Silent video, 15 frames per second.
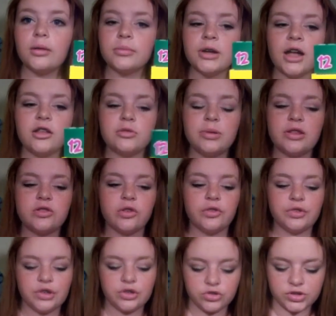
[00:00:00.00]
colored pencils,
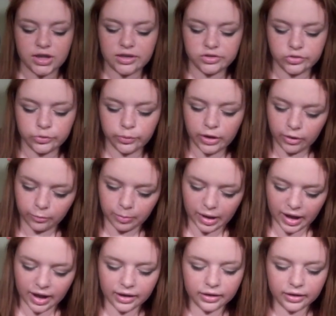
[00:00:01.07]
and it just has a 12 pack,